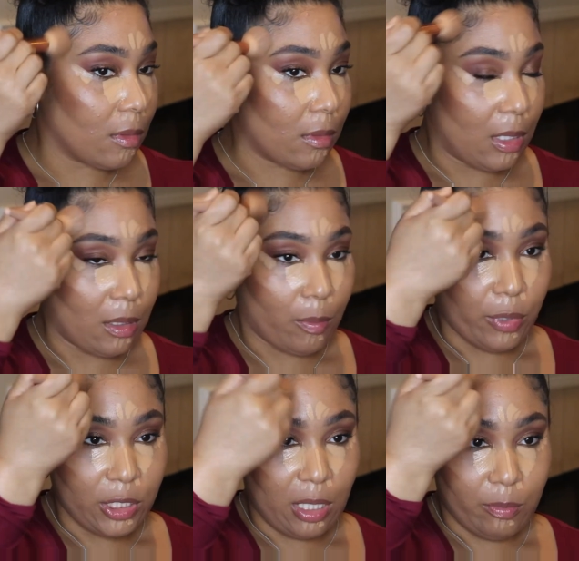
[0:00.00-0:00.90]
And the
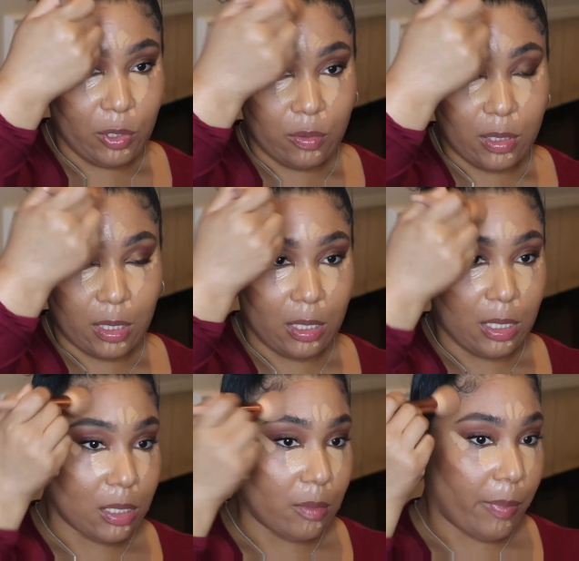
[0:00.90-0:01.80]
brush I'm using
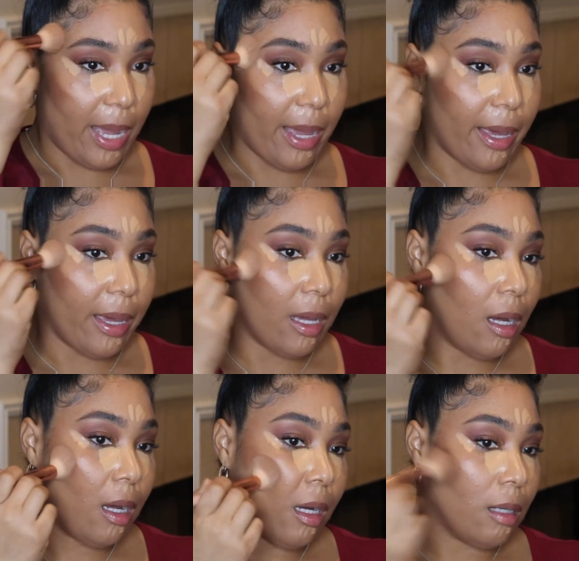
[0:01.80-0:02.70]
is by
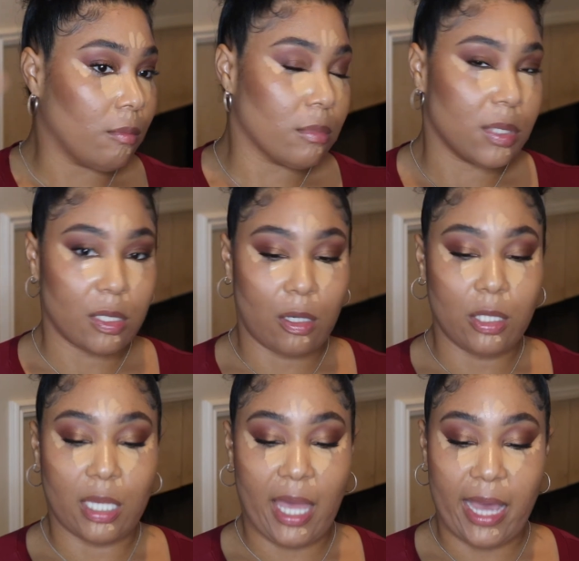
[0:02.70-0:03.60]

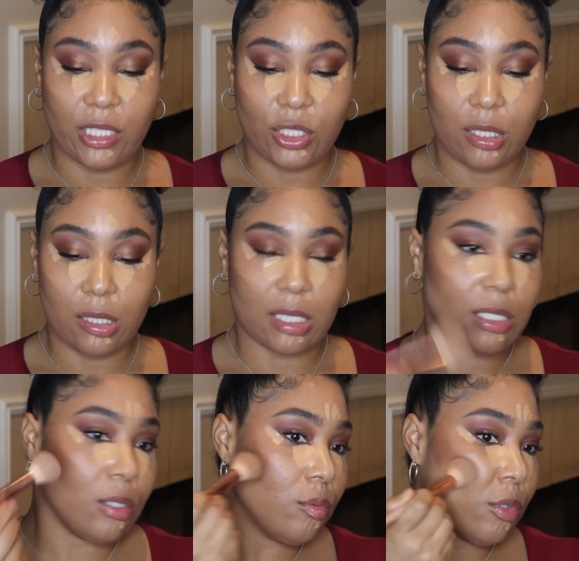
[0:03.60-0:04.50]
Sonia Kashuk. I
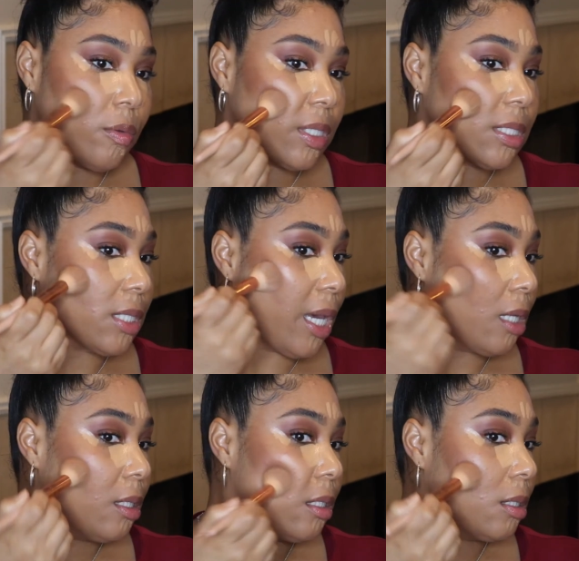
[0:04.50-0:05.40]
don't know
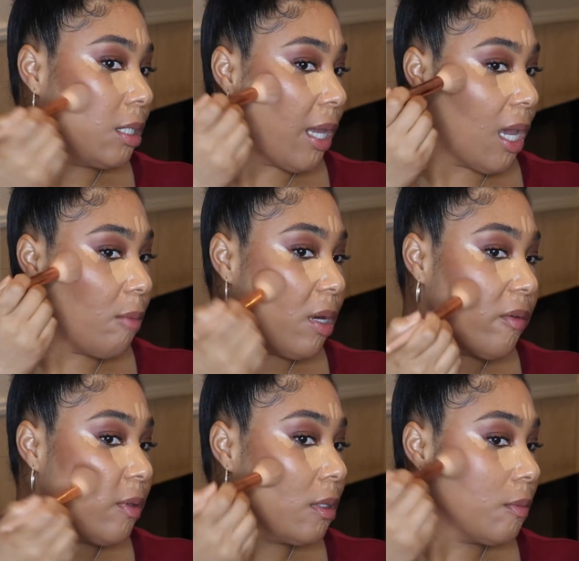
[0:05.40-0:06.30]
exactly the name
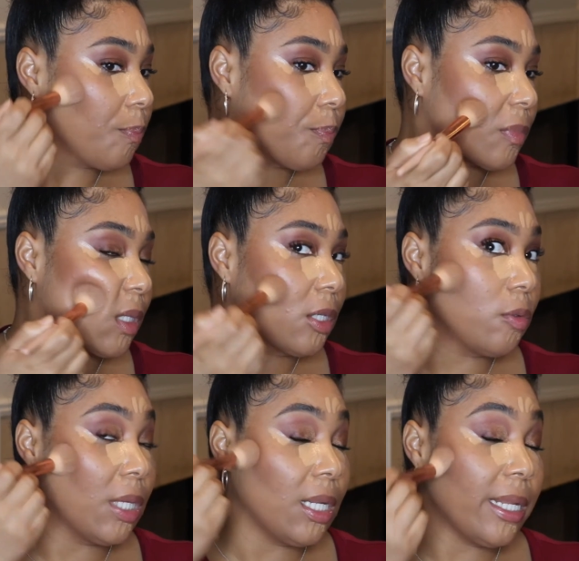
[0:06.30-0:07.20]
of it.
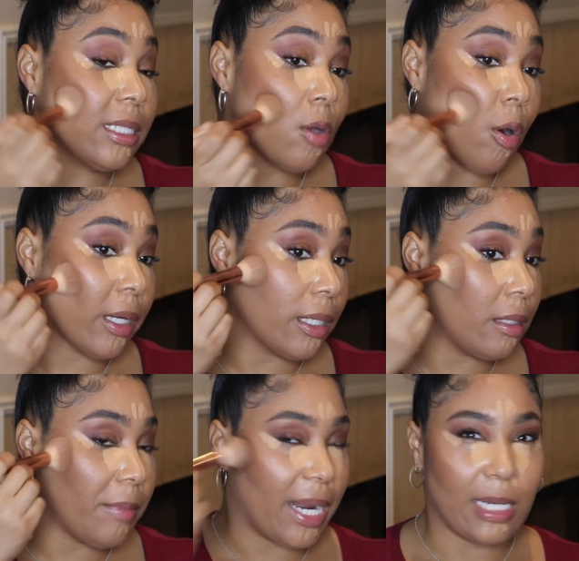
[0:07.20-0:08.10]
You get it at
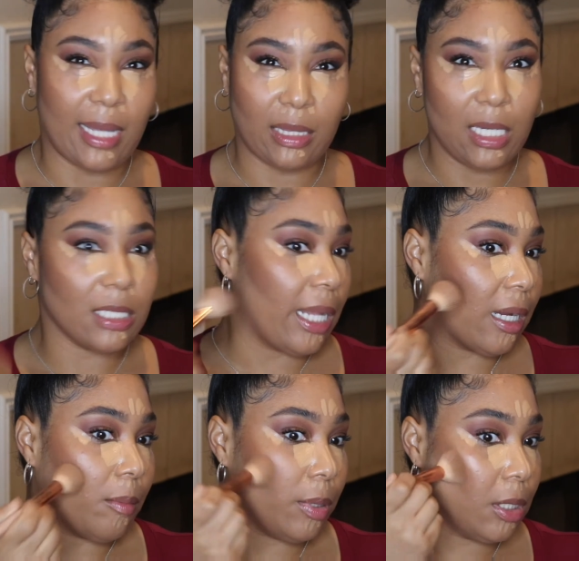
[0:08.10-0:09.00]
Target, but I think it's
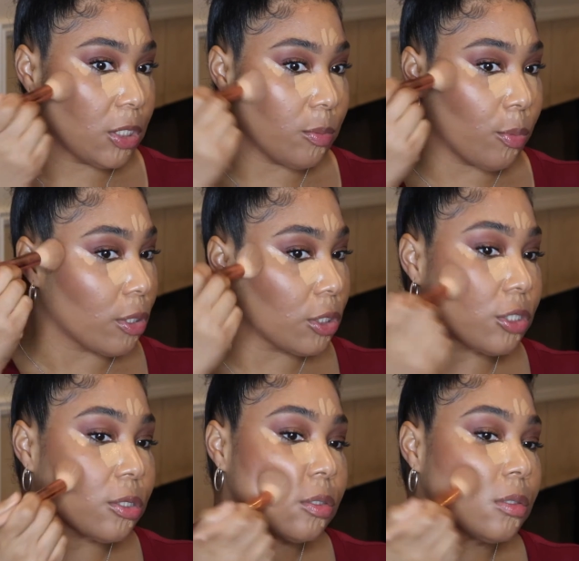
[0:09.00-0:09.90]
like a blush brush.